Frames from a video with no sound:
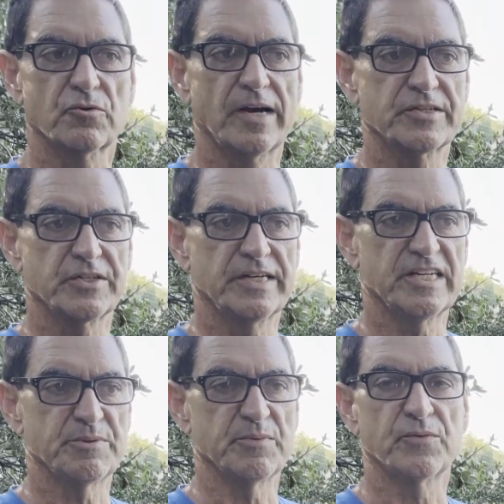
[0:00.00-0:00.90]

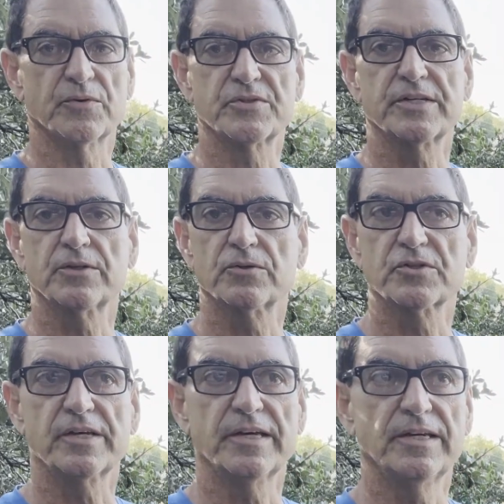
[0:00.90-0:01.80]
grasslands before the settlers
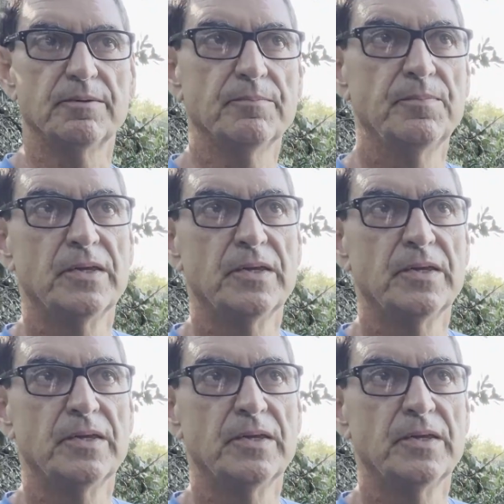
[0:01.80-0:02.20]
came.